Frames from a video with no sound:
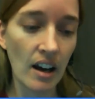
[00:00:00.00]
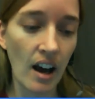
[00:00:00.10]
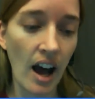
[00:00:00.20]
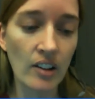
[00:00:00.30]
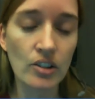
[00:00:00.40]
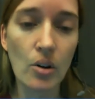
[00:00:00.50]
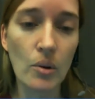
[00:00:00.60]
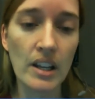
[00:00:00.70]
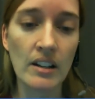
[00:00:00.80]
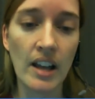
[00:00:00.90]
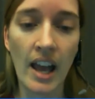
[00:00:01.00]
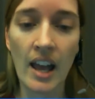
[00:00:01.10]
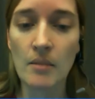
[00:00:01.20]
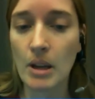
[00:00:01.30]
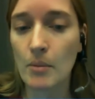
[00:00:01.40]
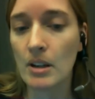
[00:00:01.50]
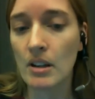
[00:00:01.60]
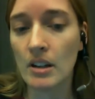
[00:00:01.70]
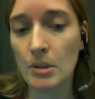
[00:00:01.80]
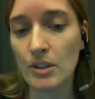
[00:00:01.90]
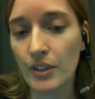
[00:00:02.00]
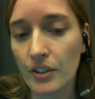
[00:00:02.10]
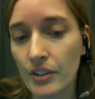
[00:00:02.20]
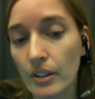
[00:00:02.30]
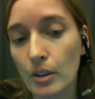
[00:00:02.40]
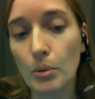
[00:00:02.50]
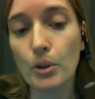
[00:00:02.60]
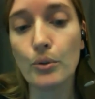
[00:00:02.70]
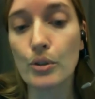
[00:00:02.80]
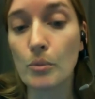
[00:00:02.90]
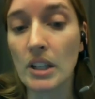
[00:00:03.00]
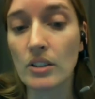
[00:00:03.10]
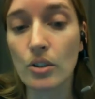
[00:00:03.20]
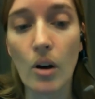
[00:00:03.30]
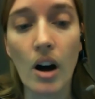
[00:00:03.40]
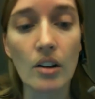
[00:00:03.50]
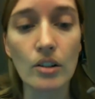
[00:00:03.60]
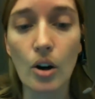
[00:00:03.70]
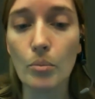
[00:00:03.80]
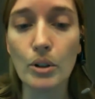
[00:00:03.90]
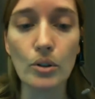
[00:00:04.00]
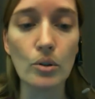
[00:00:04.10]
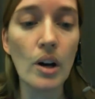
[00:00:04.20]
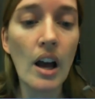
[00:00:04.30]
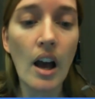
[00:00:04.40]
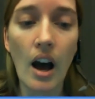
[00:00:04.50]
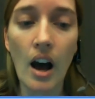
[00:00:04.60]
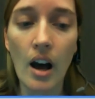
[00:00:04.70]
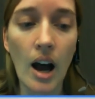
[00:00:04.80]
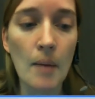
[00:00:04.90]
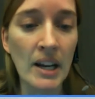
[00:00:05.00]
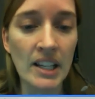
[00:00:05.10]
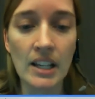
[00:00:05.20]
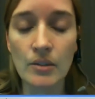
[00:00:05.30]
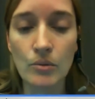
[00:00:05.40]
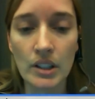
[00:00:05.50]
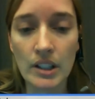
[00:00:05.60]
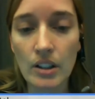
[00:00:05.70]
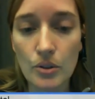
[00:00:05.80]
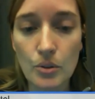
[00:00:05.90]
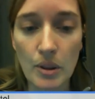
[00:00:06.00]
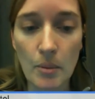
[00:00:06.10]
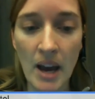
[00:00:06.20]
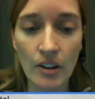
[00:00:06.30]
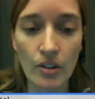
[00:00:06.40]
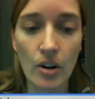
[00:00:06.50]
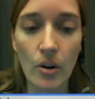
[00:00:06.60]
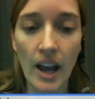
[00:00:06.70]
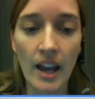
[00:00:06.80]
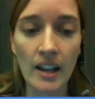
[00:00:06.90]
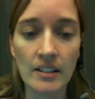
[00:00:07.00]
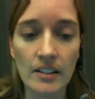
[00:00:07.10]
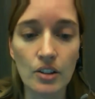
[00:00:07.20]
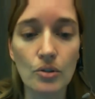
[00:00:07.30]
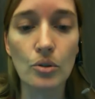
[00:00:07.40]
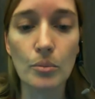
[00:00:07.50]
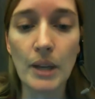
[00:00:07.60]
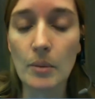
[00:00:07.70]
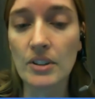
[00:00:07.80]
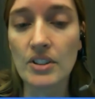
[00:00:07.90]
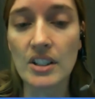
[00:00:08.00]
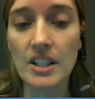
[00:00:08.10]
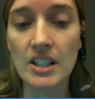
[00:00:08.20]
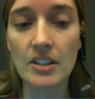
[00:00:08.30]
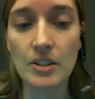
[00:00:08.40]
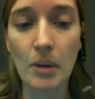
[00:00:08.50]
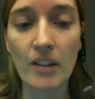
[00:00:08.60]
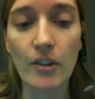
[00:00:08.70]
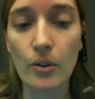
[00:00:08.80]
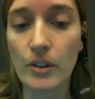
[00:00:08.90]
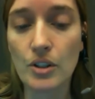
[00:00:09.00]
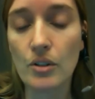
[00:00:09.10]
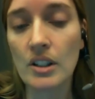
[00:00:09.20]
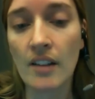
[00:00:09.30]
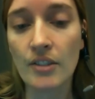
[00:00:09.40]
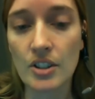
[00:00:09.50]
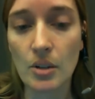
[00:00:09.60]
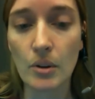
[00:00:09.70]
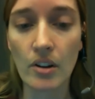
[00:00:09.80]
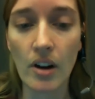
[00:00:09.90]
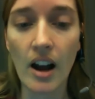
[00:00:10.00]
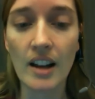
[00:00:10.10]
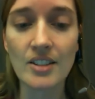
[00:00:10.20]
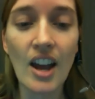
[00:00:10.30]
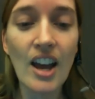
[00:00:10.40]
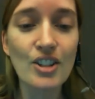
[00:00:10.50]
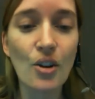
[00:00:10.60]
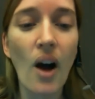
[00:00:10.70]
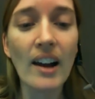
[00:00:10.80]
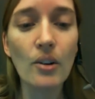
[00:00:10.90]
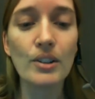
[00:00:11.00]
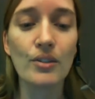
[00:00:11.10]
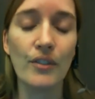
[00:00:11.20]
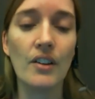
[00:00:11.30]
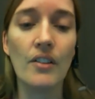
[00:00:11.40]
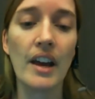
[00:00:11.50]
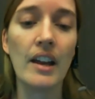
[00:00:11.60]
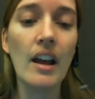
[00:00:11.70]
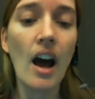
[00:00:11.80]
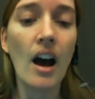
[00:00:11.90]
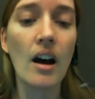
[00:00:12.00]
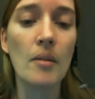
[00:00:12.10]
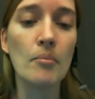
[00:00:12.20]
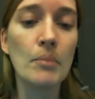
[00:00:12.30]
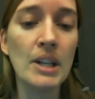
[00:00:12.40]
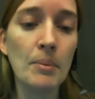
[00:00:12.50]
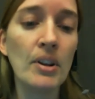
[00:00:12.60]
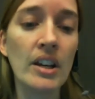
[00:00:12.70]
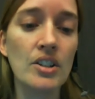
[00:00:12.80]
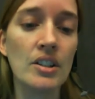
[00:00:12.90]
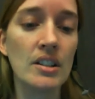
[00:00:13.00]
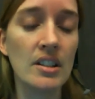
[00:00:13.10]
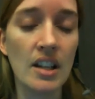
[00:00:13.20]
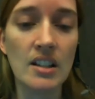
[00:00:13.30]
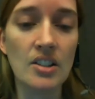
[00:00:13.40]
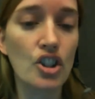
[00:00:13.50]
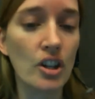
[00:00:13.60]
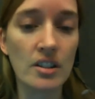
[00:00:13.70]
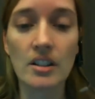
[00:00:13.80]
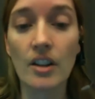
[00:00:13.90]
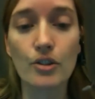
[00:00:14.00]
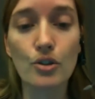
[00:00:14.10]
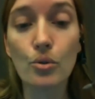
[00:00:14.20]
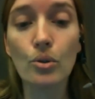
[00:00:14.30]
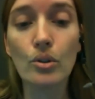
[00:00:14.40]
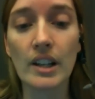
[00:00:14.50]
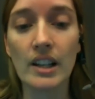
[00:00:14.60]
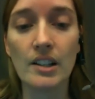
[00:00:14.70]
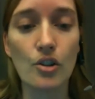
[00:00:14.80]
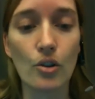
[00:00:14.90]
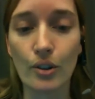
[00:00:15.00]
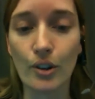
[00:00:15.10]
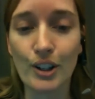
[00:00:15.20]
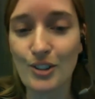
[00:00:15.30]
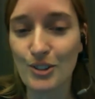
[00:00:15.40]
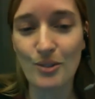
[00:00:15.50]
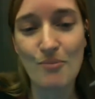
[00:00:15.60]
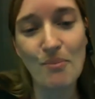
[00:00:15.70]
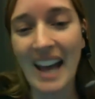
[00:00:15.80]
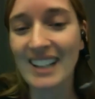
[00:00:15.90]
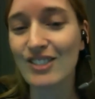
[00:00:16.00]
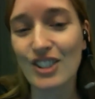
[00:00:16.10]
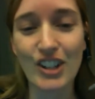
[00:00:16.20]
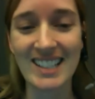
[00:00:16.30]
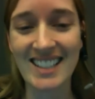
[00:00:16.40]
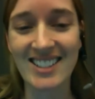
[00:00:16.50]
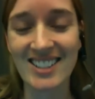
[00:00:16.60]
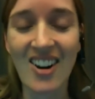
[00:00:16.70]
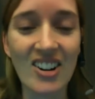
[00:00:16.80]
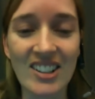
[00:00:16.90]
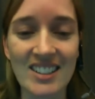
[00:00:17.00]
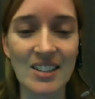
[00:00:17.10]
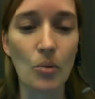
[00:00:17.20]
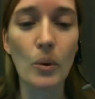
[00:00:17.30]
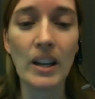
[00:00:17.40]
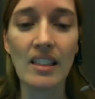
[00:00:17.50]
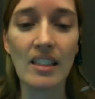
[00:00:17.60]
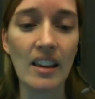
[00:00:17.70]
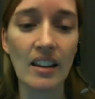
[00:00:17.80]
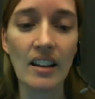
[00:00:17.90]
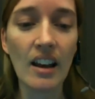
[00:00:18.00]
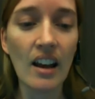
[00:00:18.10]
I'll go in and maybe an image feels a little blue to me, so I'll go blue. I might get in really close with a macro, and you be able to see details in my photo that you could never see with your eyes. So I always feel that manipulation is just another tool in your sort of bag of tricks as an artist. We think